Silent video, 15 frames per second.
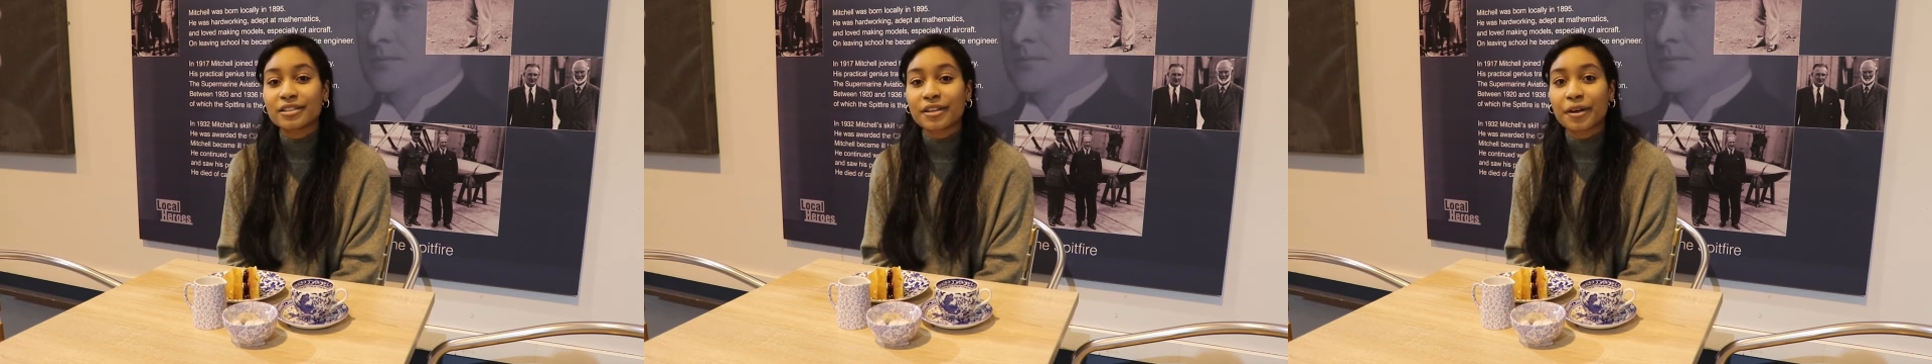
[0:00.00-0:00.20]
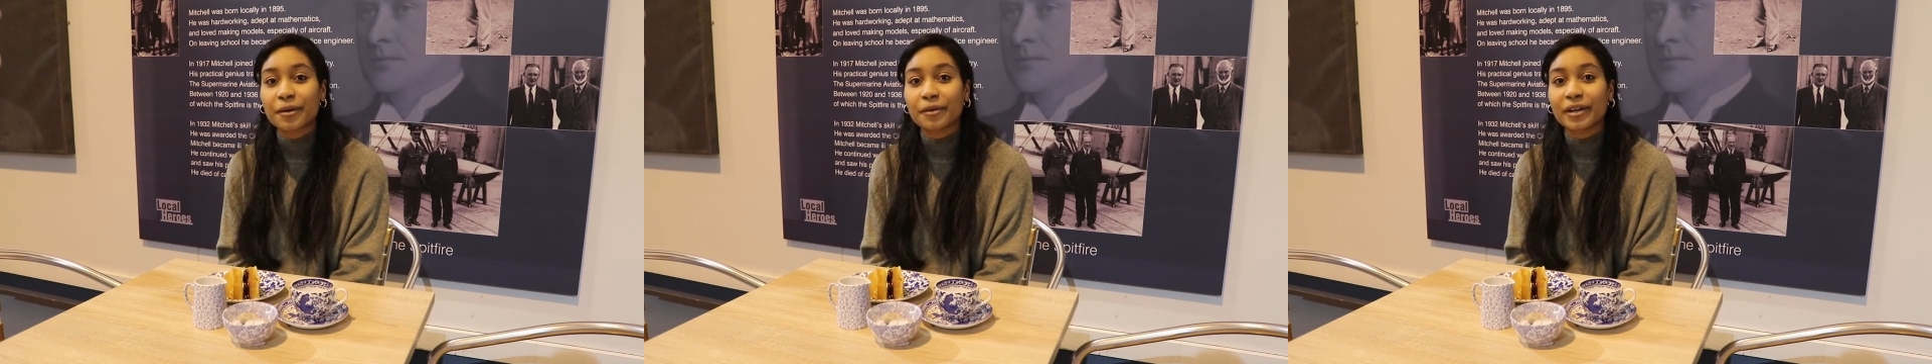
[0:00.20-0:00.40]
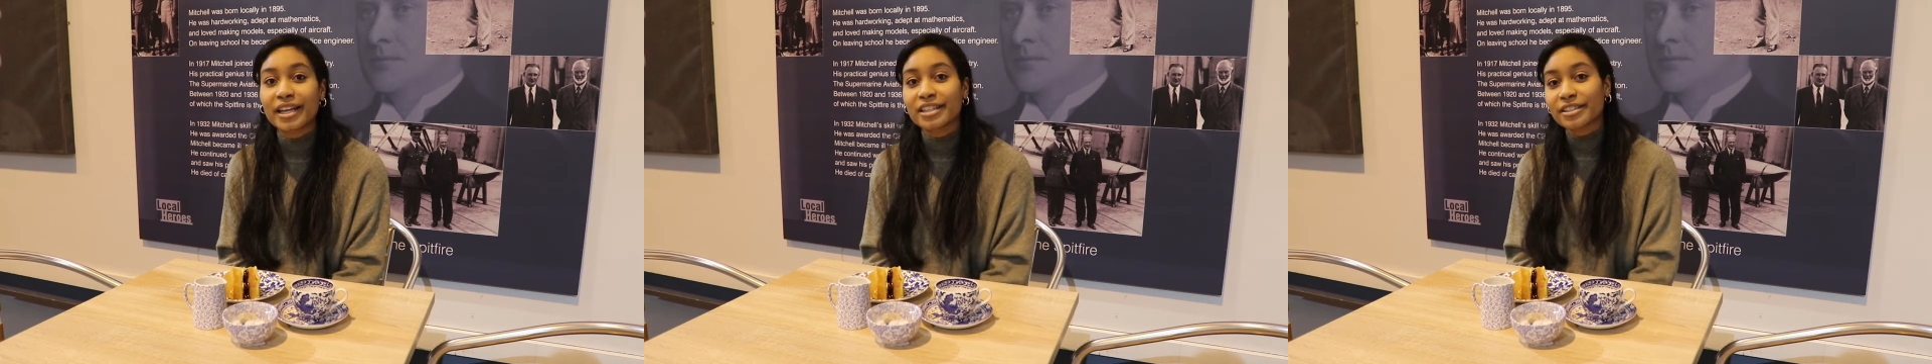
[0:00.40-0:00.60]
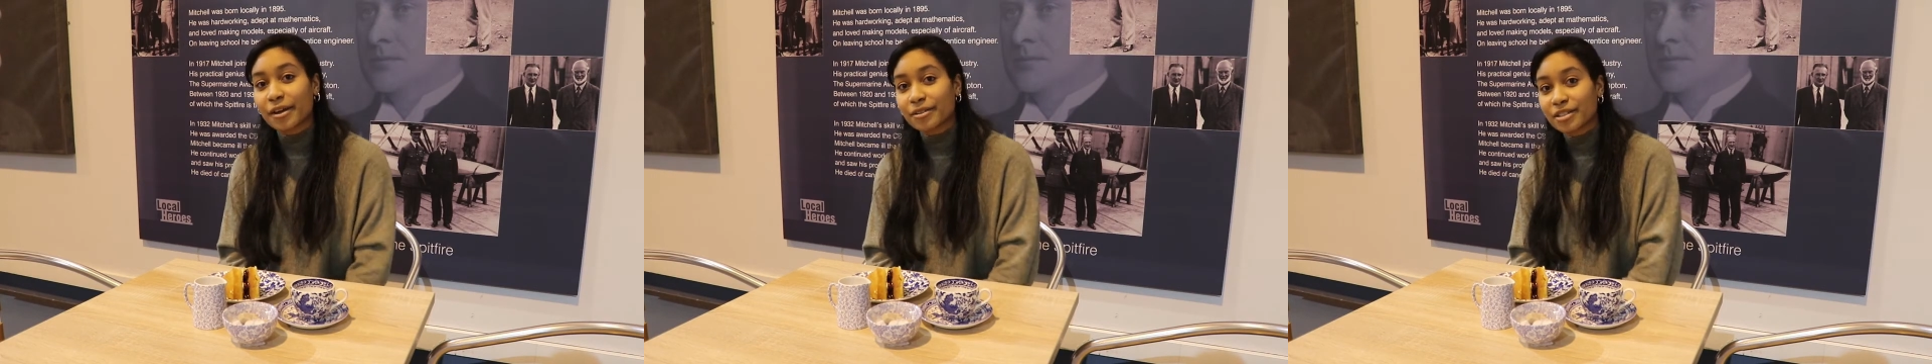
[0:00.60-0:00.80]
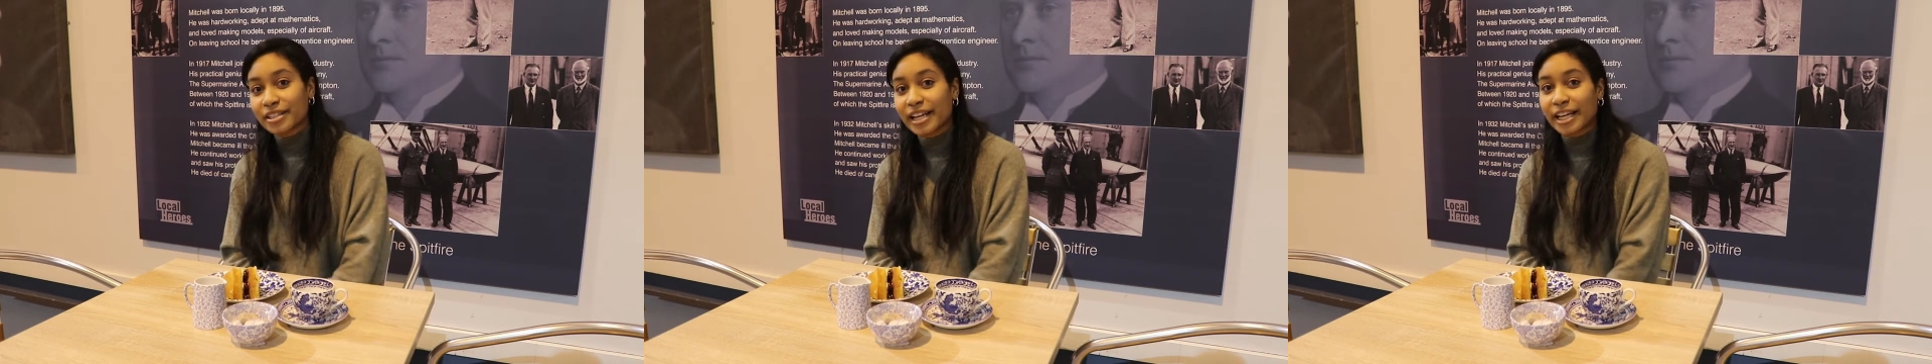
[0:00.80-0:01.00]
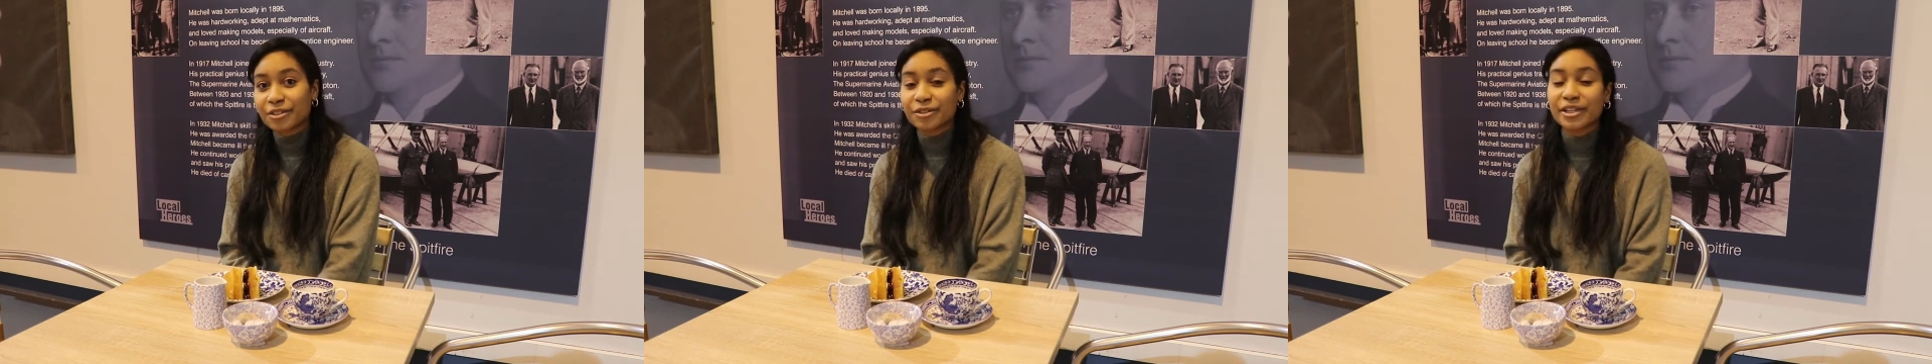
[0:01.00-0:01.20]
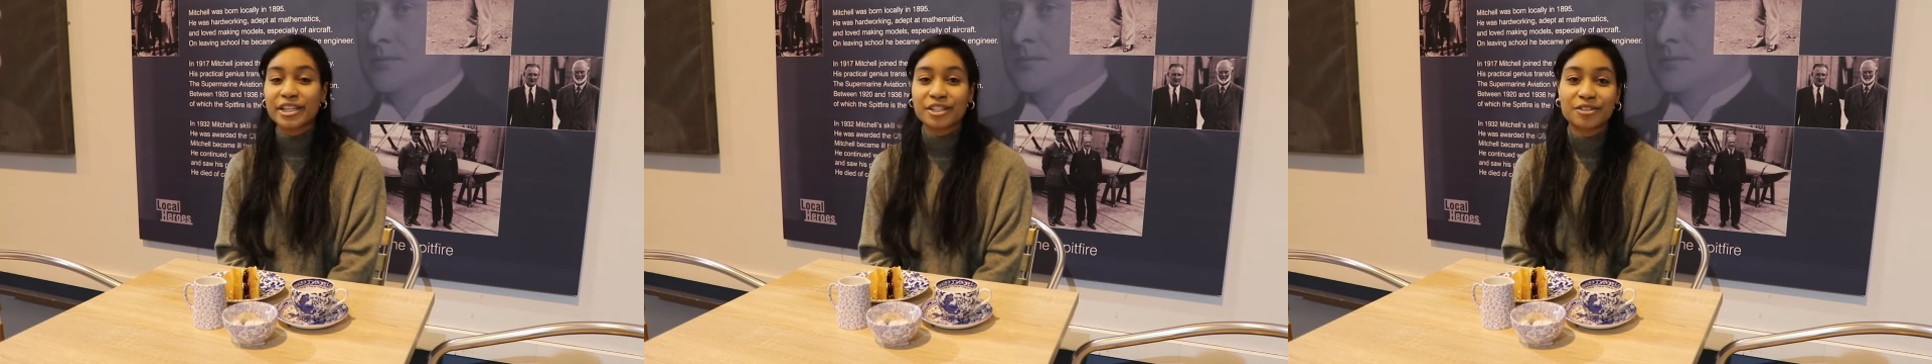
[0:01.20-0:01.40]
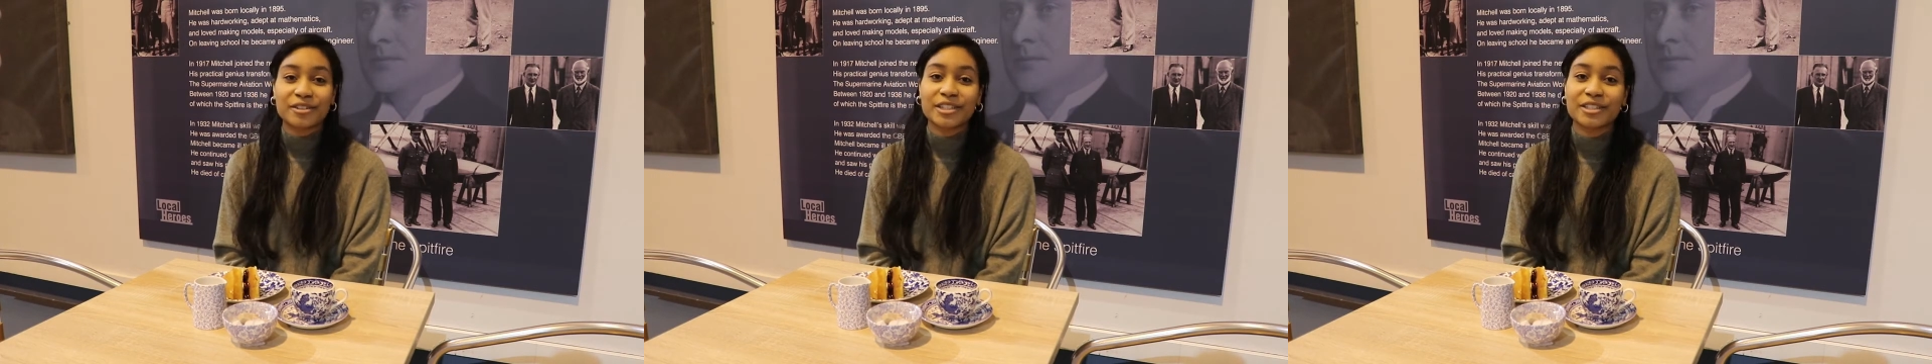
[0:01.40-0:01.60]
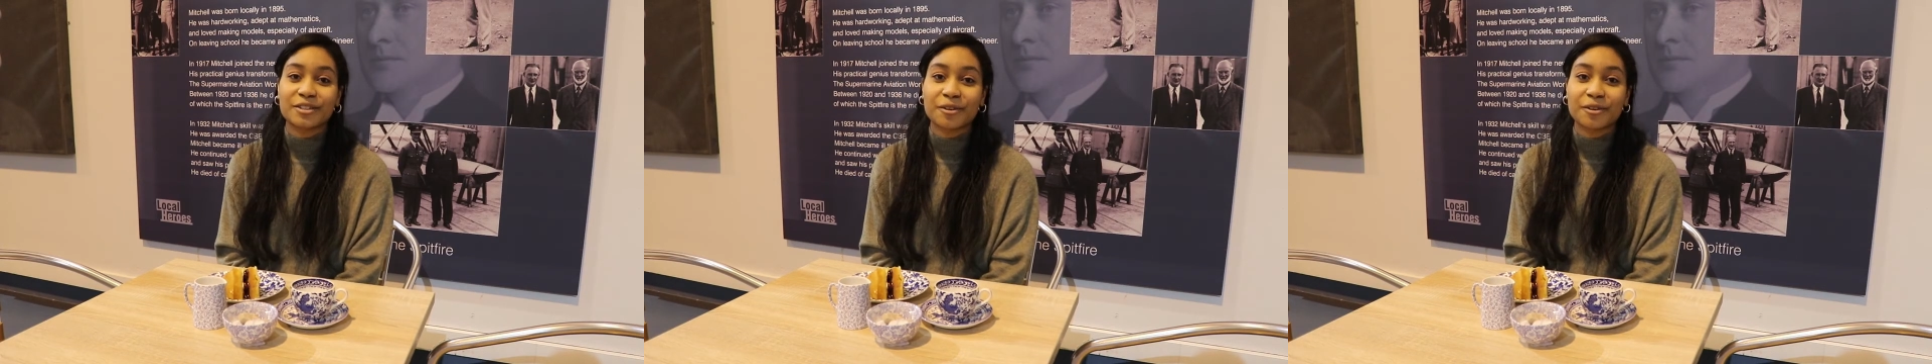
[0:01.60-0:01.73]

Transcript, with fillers: So let's go to the Natural History